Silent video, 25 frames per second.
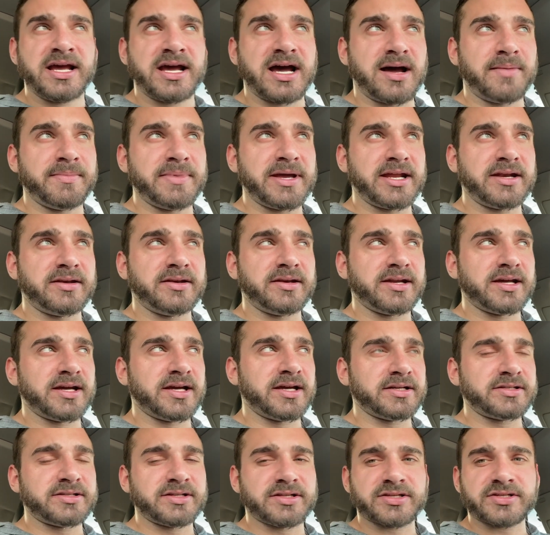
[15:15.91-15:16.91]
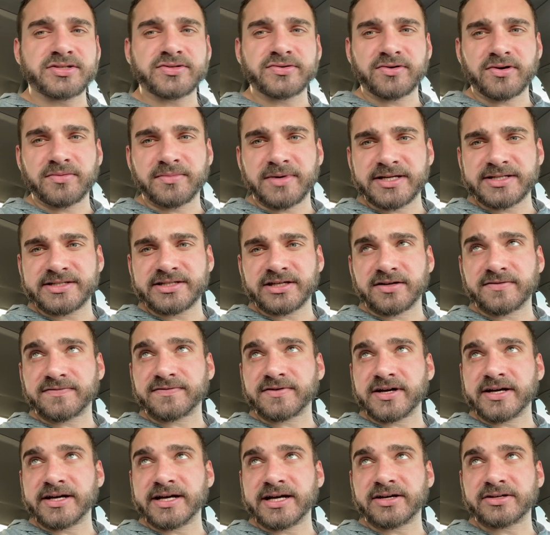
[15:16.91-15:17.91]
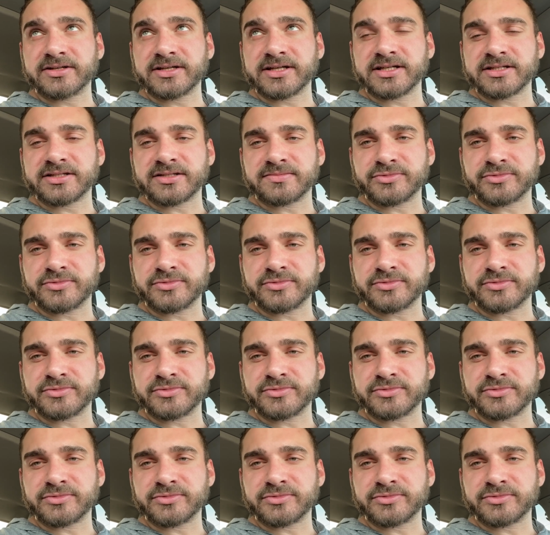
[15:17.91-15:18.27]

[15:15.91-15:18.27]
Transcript: I'm heading to the store myself right now to get